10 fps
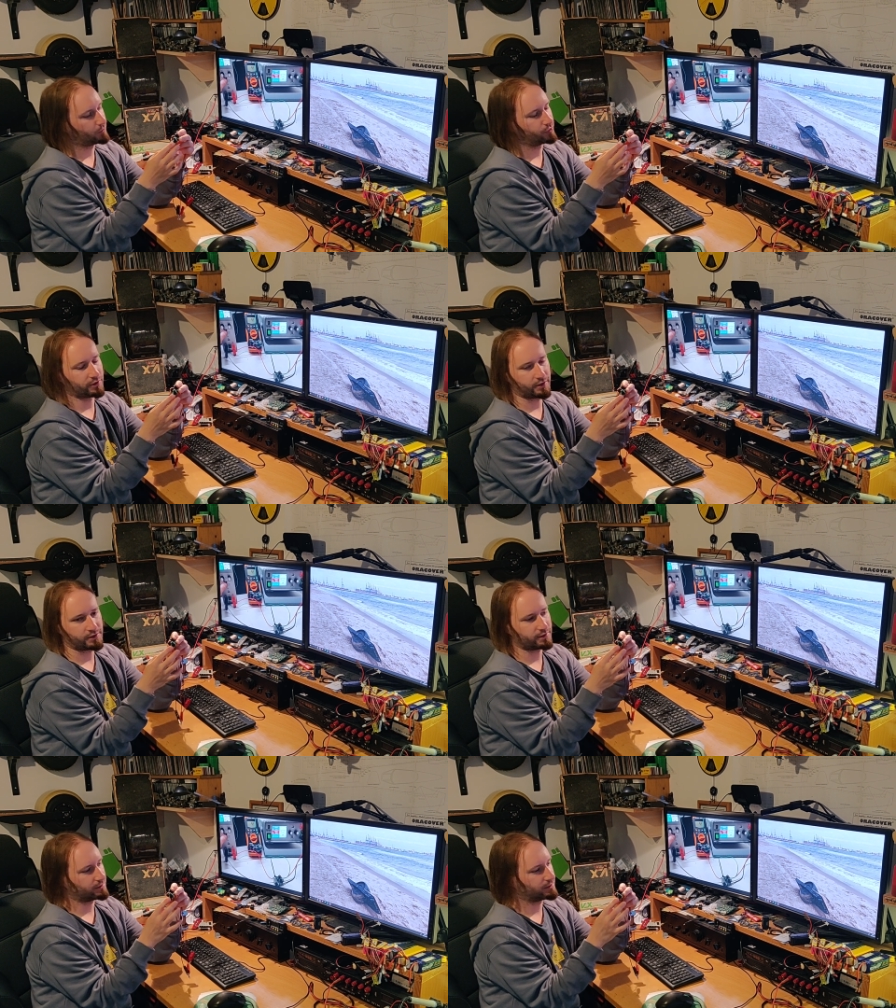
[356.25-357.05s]
put the
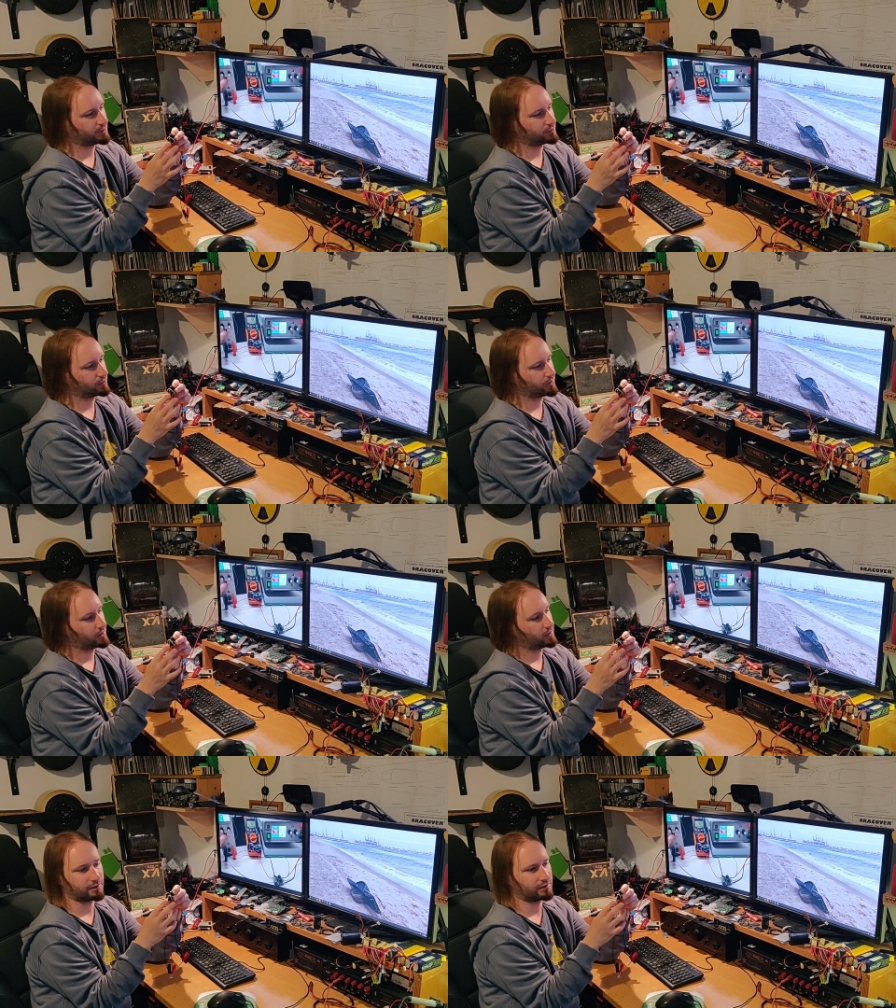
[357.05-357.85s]
heatsink down,
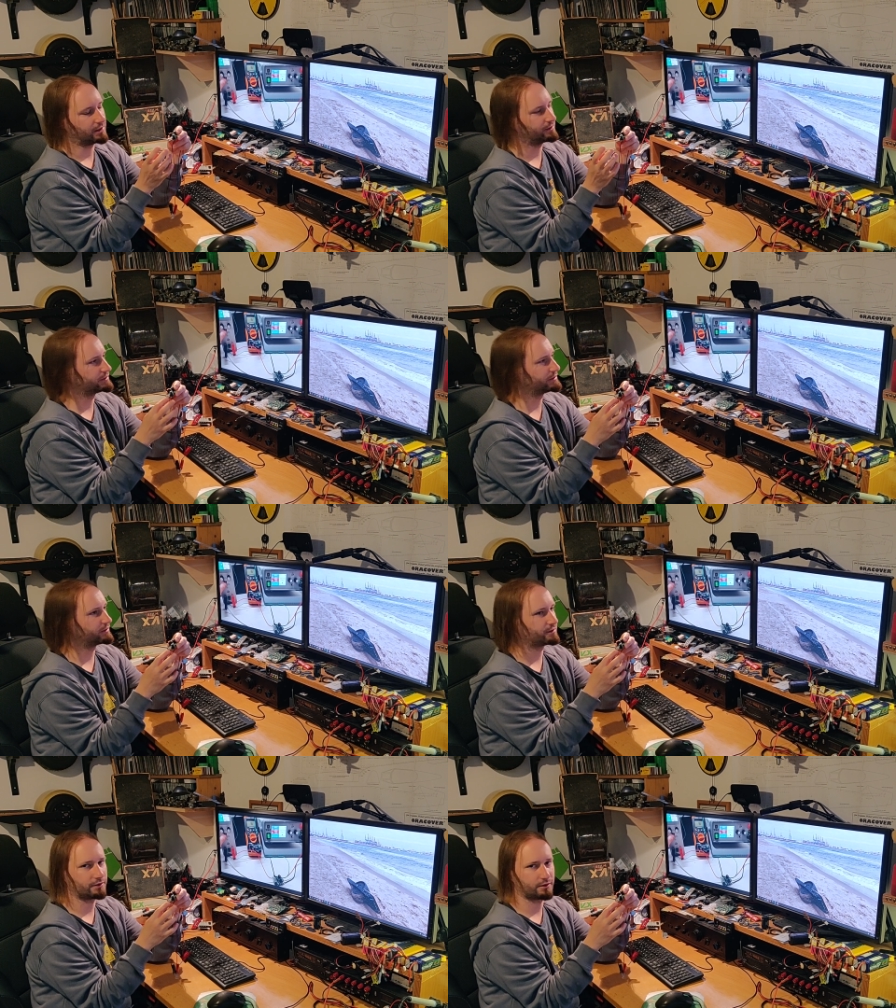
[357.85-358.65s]
under
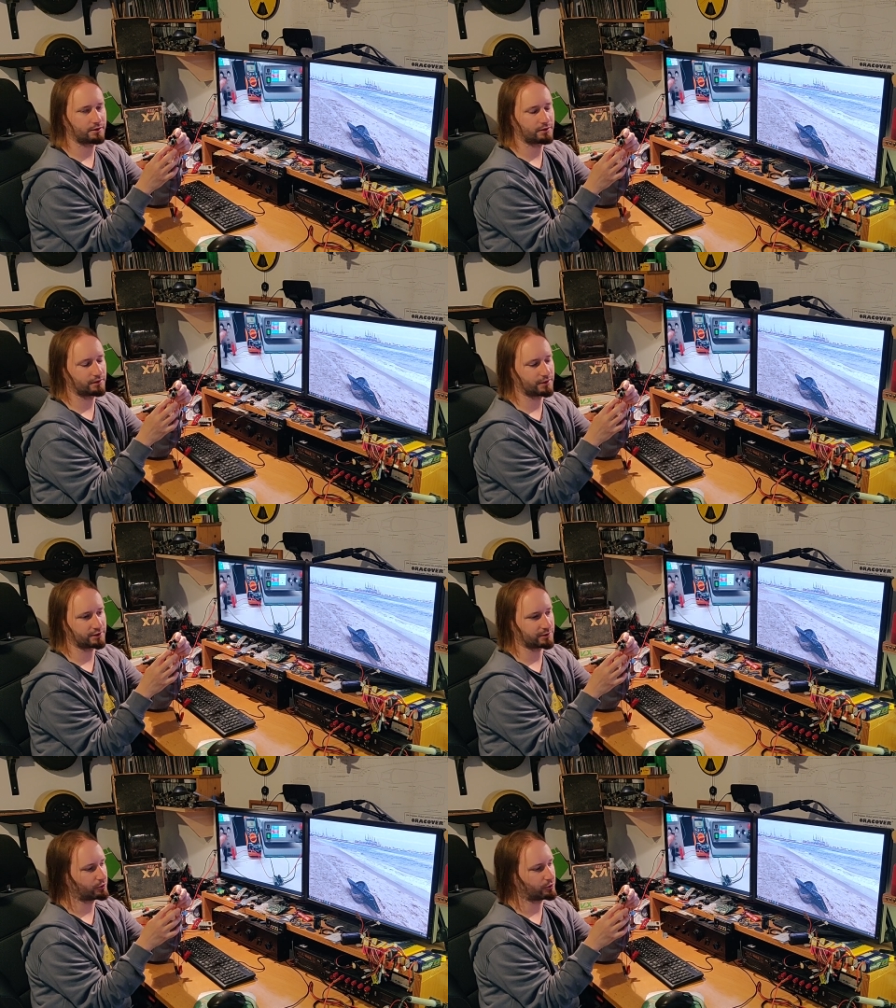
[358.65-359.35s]
it there's